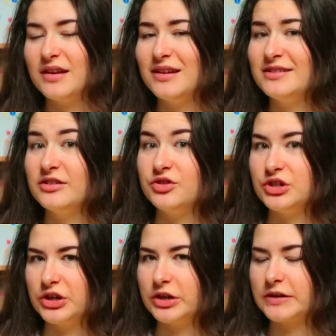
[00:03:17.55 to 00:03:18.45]
He's a
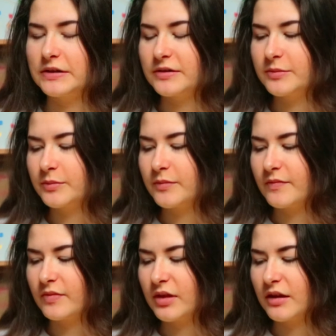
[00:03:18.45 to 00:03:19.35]
jerk.
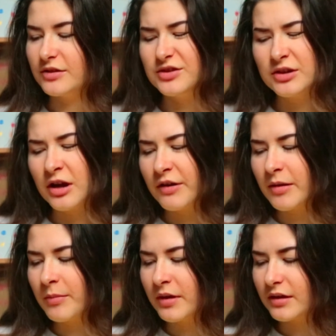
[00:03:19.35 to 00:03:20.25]
Do you know
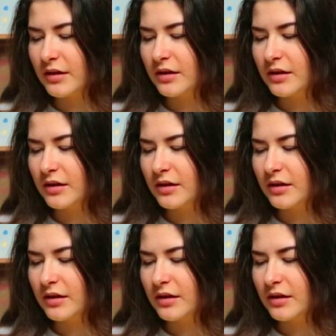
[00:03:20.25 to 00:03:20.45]
him?